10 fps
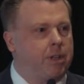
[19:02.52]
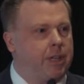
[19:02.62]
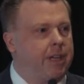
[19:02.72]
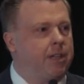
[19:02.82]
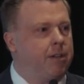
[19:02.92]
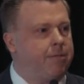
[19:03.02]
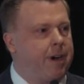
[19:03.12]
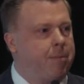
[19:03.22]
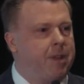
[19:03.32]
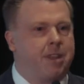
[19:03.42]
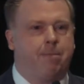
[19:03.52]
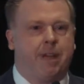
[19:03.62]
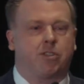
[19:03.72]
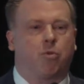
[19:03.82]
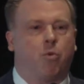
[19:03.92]
clinical environment, the
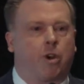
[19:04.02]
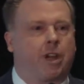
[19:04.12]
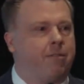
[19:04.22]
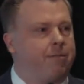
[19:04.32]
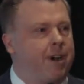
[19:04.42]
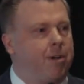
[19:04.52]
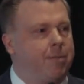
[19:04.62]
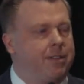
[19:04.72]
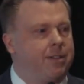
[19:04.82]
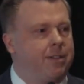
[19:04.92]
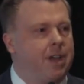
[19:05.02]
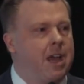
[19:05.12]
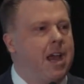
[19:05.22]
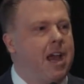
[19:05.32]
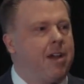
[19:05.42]
best work environment,
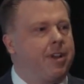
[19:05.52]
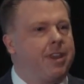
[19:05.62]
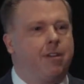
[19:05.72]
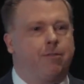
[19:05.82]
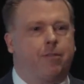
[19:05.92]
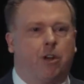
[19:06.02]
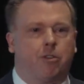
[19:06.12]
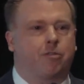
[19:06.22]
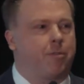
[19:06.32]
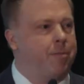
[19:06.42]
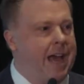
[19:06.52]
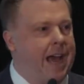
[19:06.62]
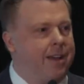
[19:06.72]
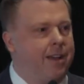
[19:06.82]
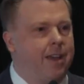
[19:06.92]
everything flows from
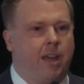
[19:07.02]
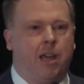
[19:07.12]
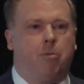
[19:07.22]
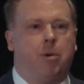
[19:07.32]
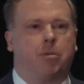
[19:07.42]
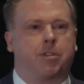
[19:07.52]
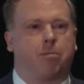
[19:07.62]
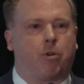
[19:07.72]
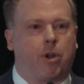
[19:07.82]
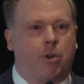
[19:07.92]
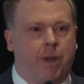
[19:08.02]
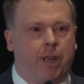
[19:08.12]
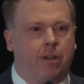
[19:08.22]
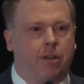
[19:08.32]
that, and we will support you in it.